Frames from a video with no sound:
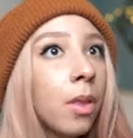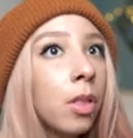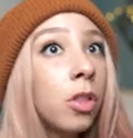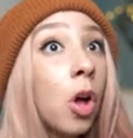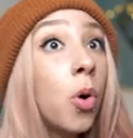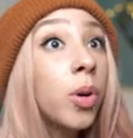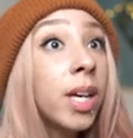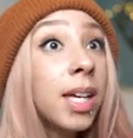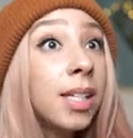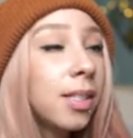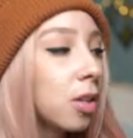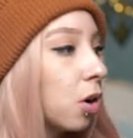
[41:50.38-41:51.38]

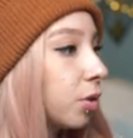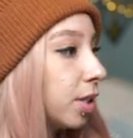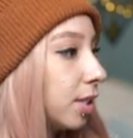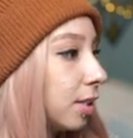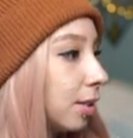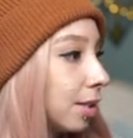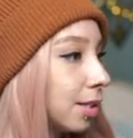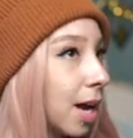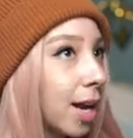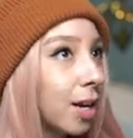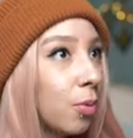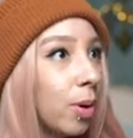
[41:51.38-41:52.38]
Locust? Oh, this is
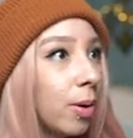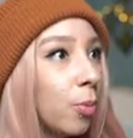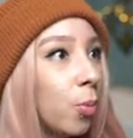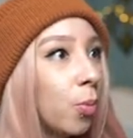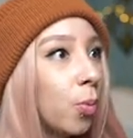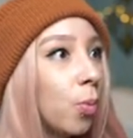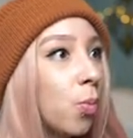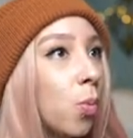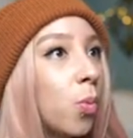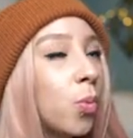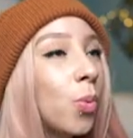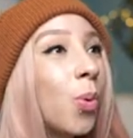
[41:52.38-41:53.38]
exciting. We
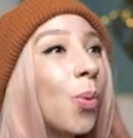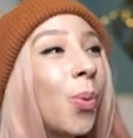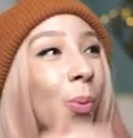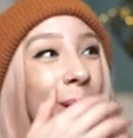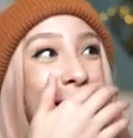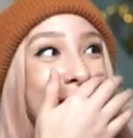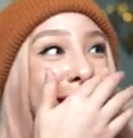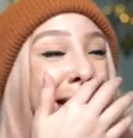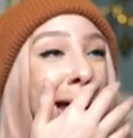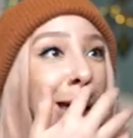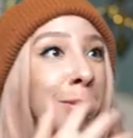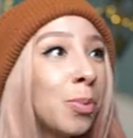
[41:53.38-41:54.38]
we get to
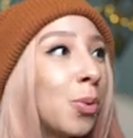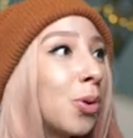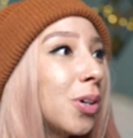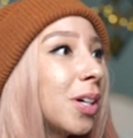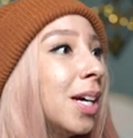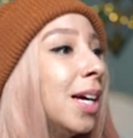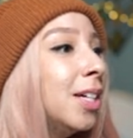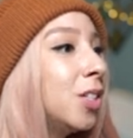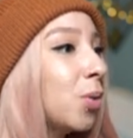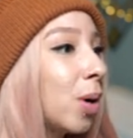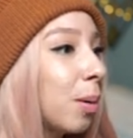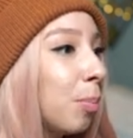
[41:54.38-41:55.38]
add more
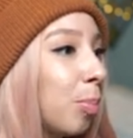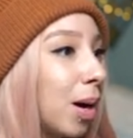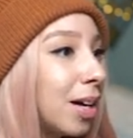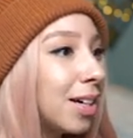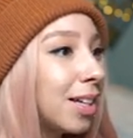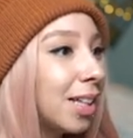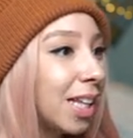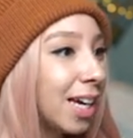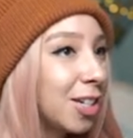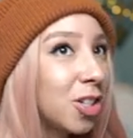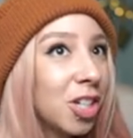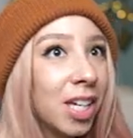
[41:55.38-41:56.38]
to our bug
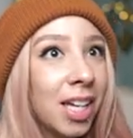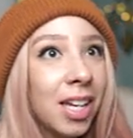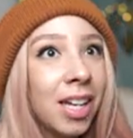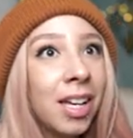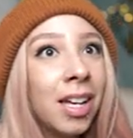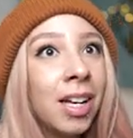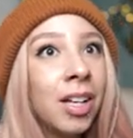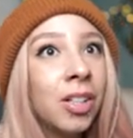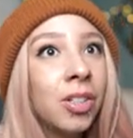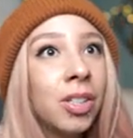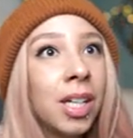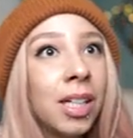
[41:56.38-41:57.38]
collection.
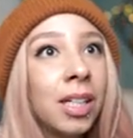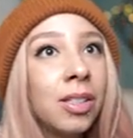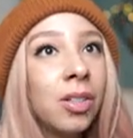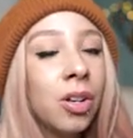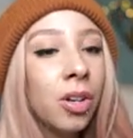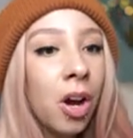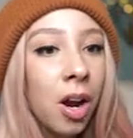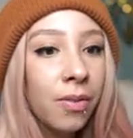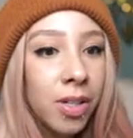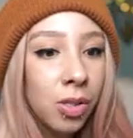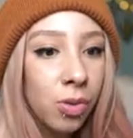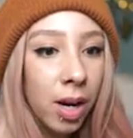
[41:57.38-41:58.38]
Looks like that's all to
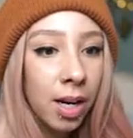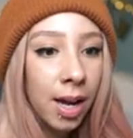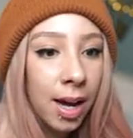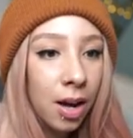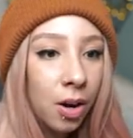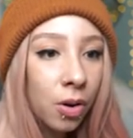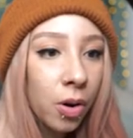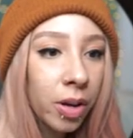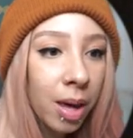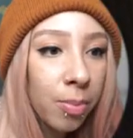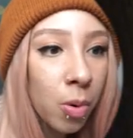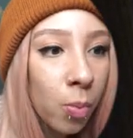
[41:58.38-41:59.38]
harvest right now.
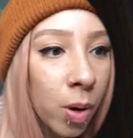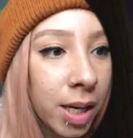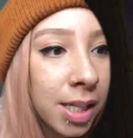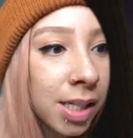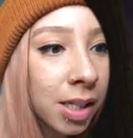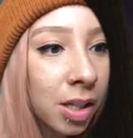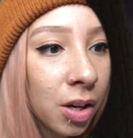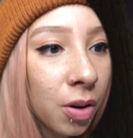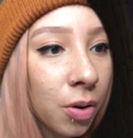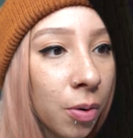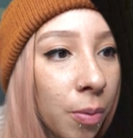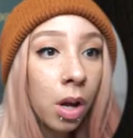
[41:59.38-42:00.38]
Okay, but what is it
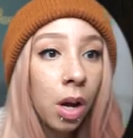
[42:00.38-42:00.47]
though?